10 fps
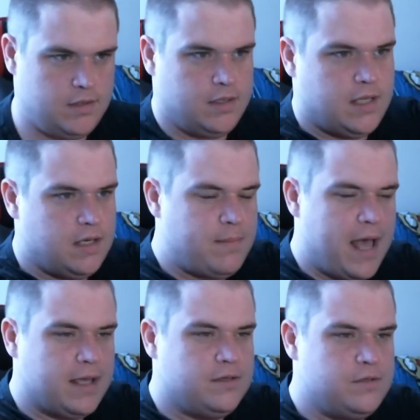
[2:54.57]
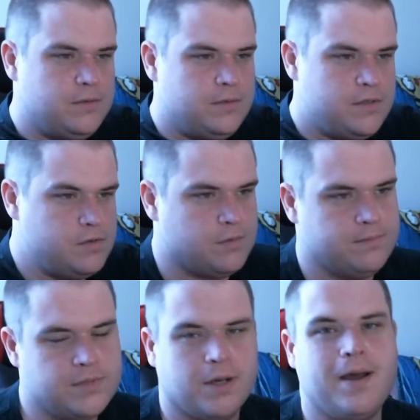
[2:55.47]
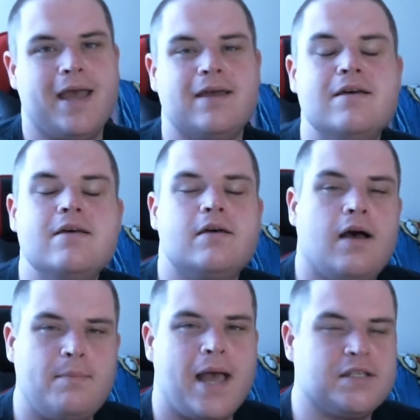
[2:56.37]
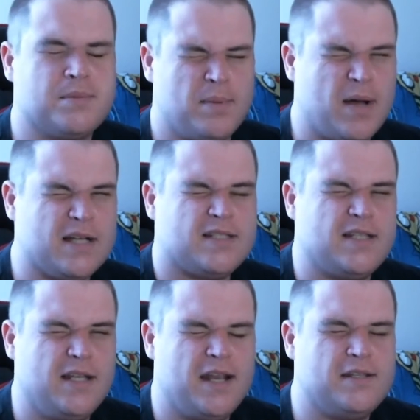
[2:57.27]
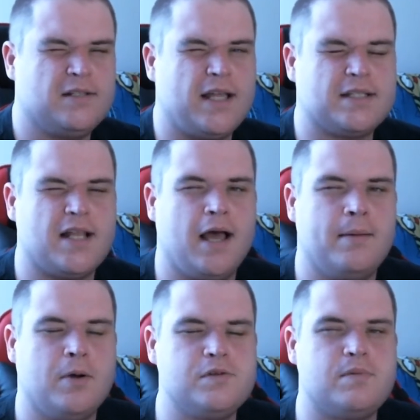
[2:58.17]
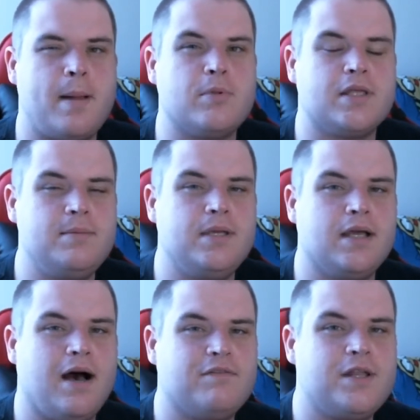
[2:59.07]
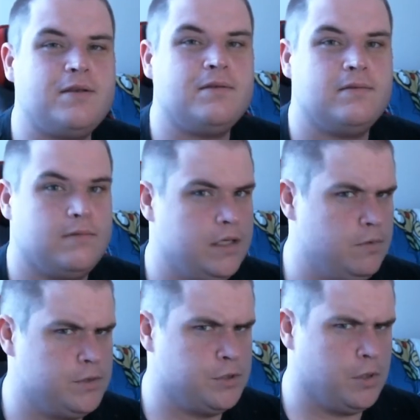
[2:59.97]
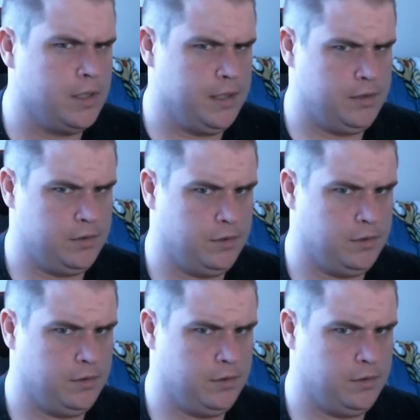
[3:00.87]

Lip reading: getting back into YouTube. So hey, I'm Maximum Austin. Until next time, always remember to keep being confident, and you enjoy your